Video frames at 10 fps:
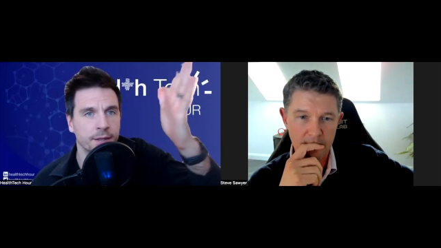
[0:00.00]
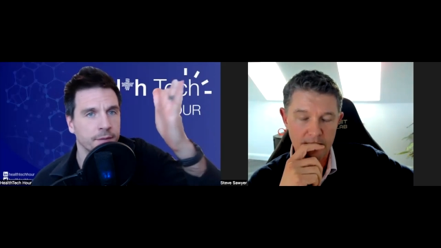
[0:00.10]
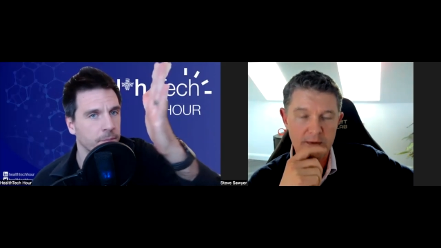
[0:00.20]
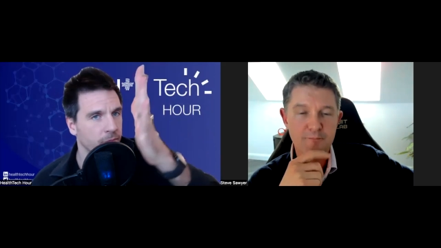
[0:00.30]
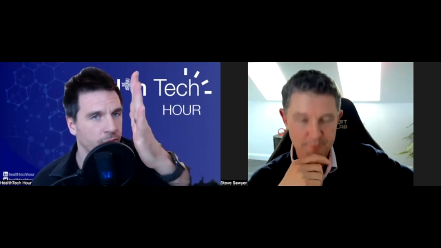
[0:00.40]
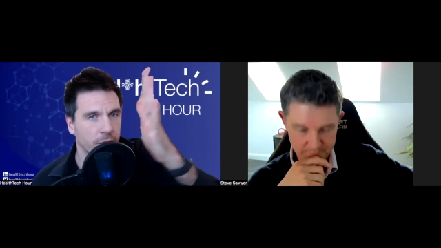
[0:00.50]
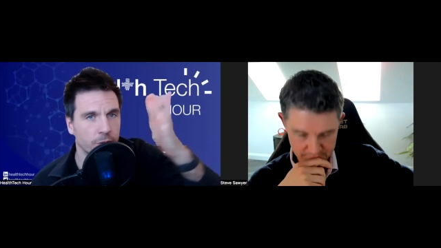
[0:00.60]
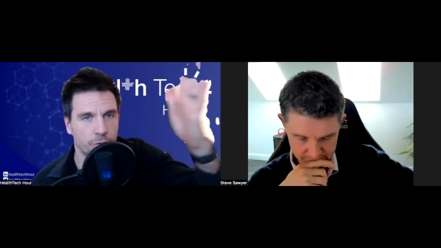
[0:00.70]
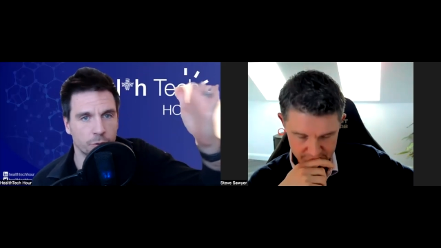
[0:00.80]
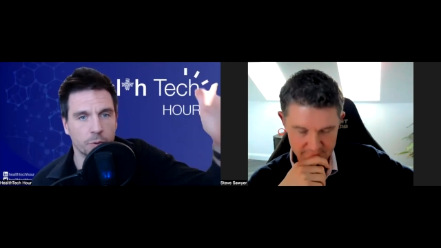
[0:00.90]

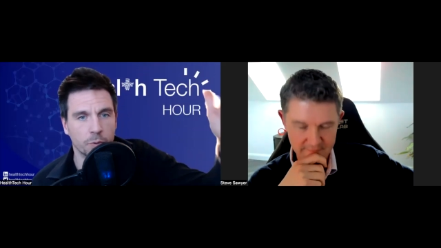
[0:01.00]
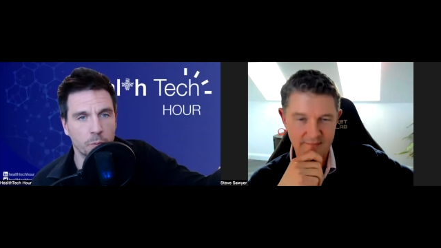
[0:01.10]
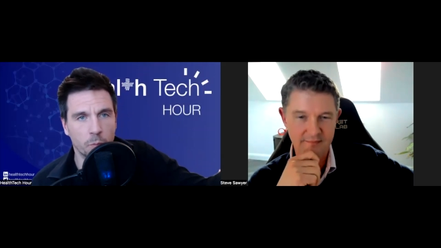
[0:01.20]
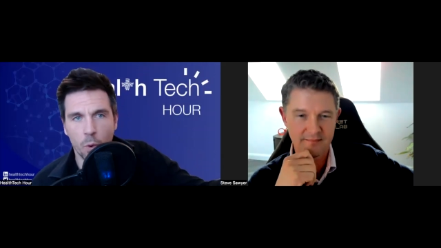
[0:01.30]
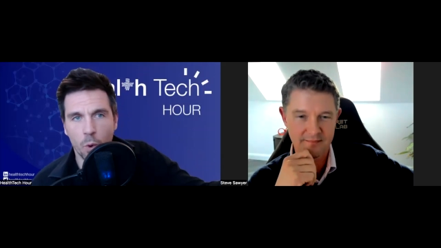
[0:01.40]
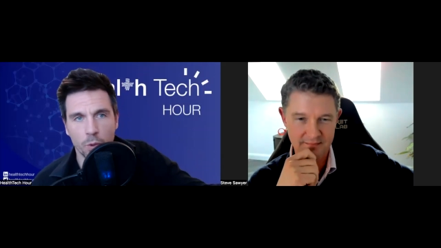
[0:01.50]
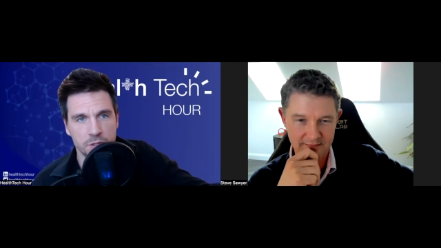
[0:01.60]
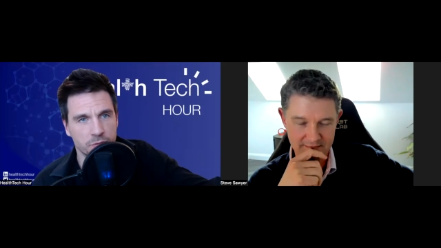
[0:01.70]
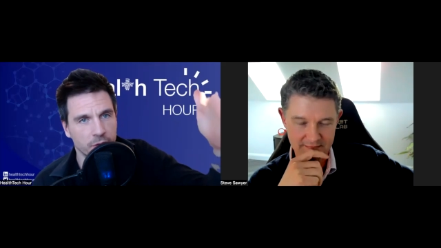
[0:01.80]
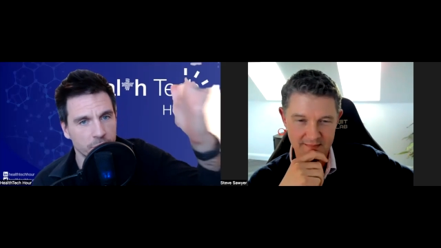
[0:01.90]
Speaker 1: virtual wards
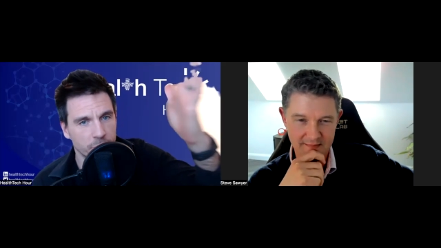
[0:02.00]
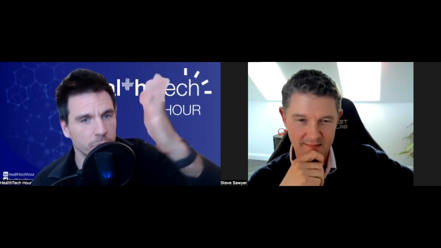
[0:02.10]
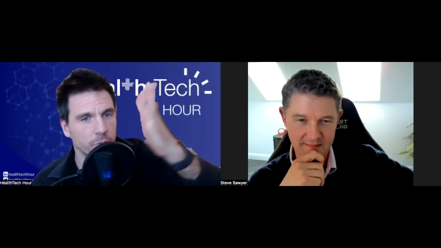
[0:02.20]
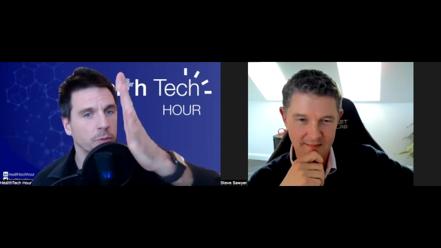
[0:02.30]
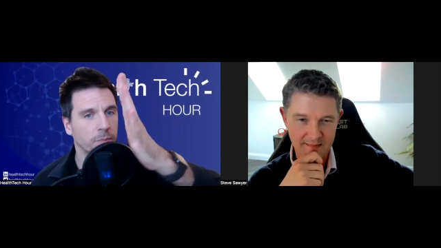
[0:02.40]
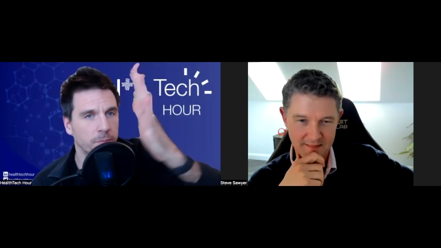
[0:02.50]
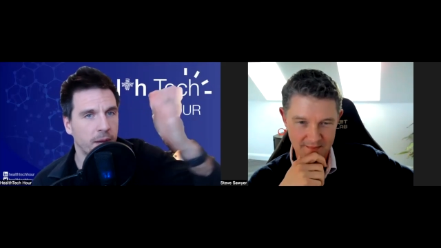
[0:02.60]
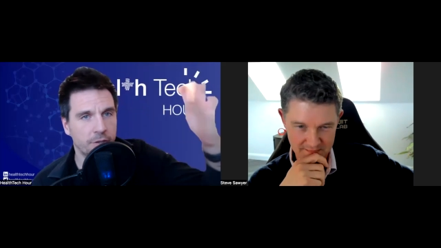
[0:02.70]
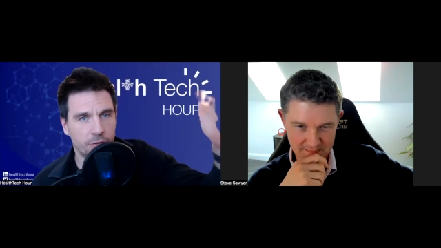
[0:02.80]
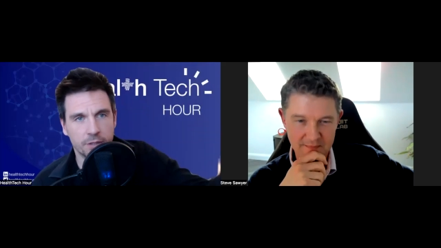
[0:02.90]
virtual
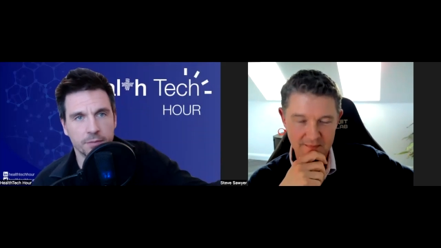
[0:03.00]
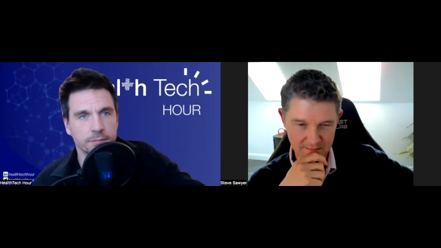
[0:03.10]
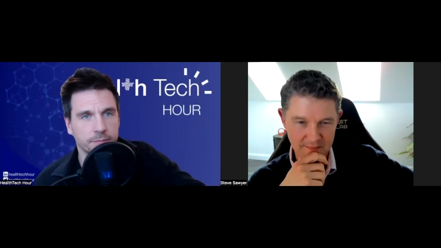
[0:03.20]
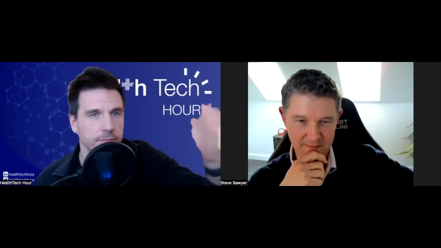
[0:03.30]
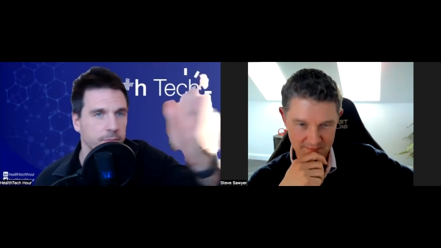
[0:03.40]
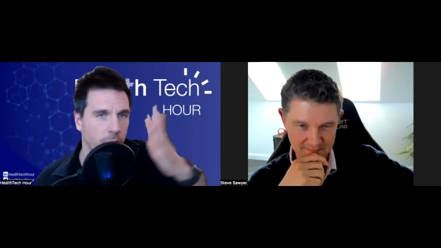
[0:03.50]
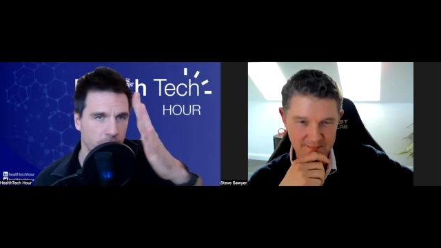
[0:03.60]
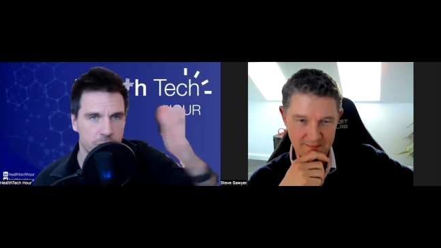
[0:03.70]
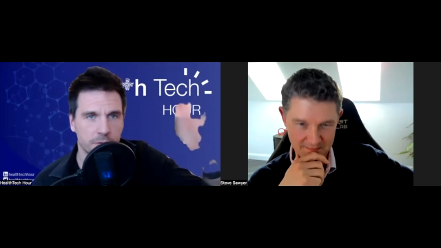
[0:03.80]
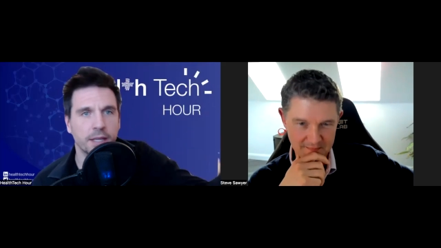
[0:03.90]
patient
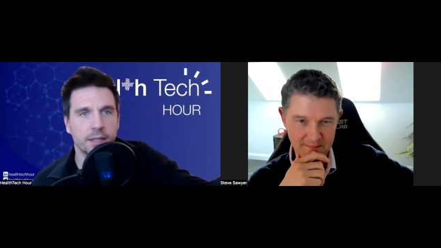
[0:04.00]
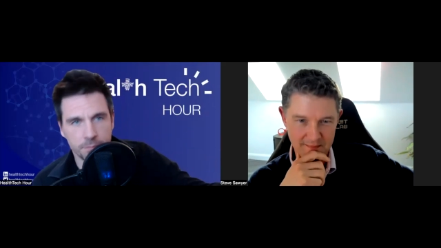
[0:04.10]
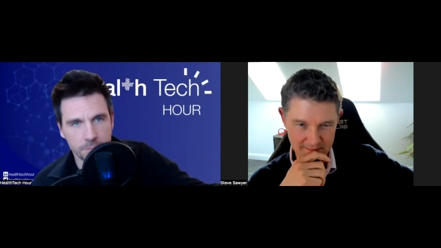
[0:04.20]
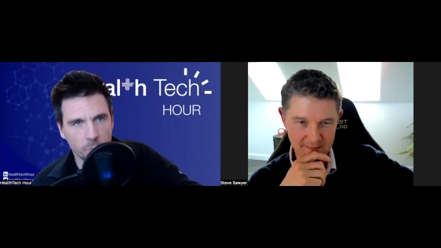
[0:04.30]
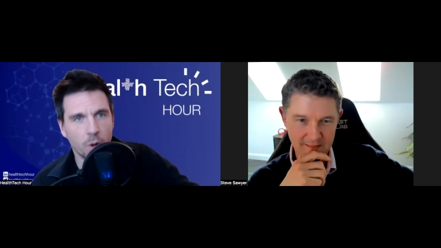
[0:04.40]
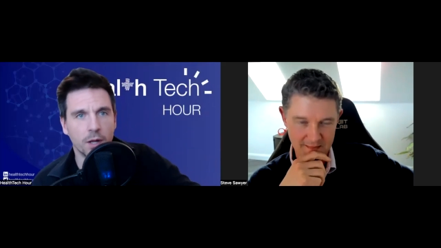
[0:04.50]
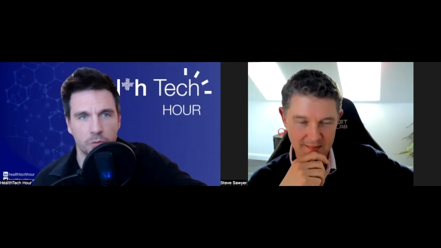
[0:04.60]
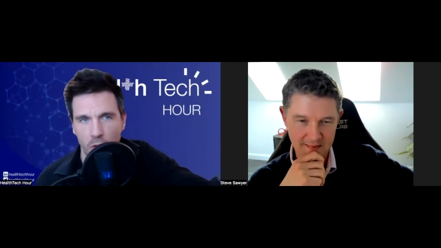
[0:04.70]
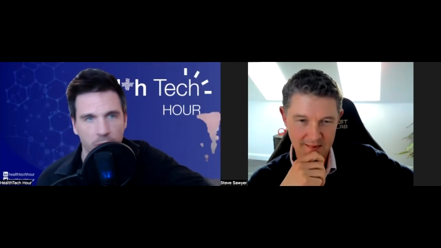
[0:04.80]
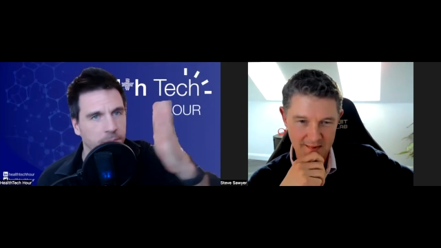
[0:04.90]
monitoring world
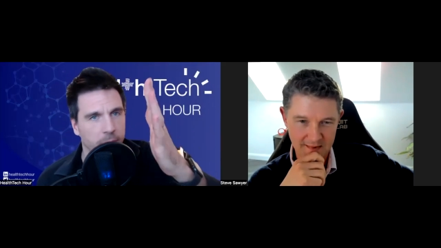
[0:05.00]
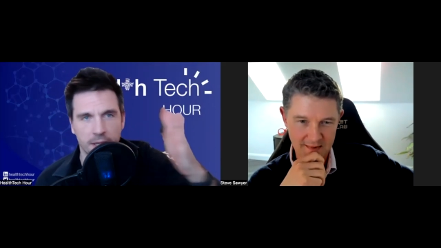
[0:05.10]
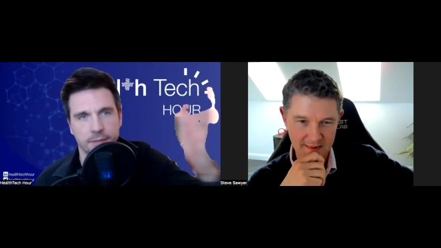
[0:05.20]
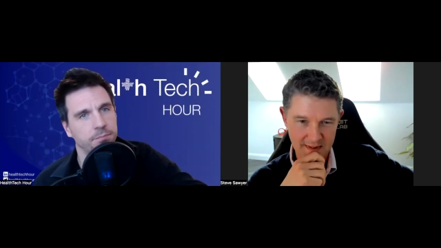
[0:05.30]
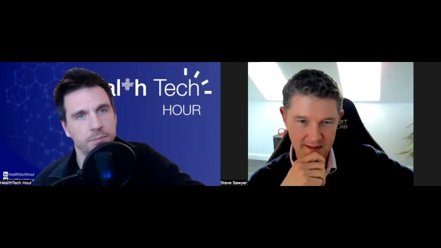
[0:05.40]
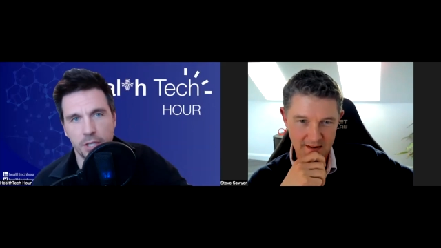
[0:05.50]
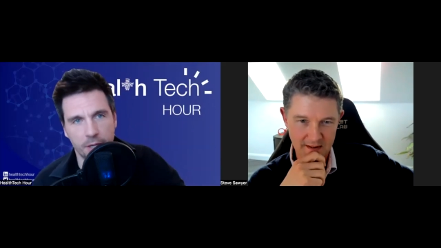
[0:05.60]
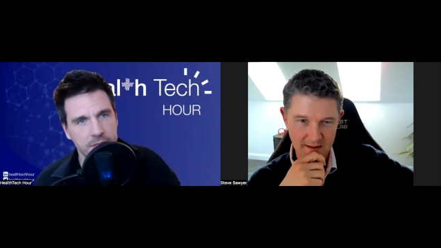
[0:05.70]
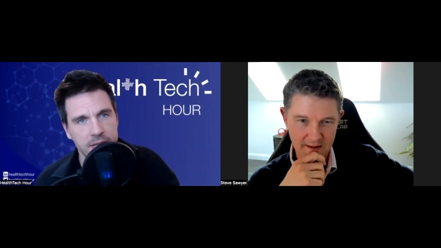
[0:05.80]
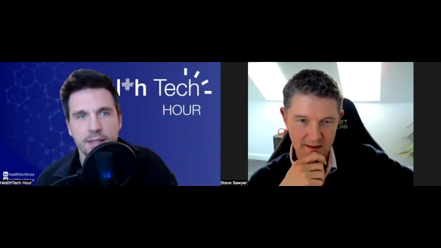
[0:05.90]
on by you know
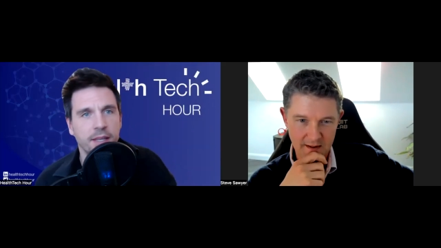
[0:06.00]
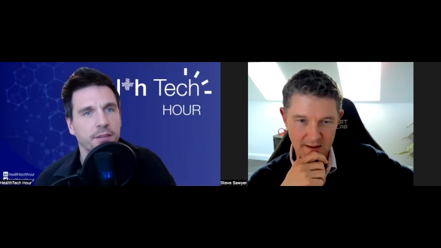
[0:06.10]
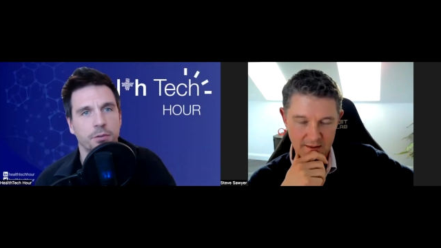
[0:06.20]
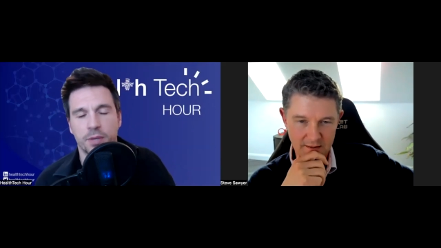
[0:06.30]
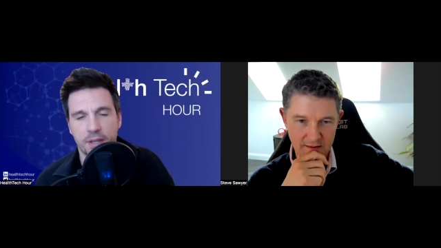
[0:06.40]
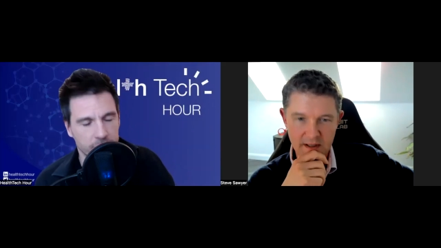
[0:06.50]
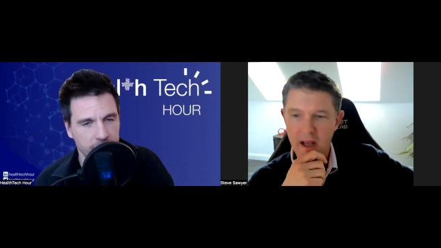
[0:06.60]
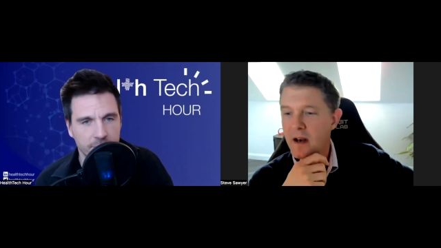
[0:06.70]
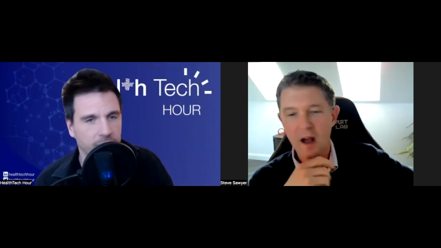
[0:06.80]
10 years or whatever yeah, it is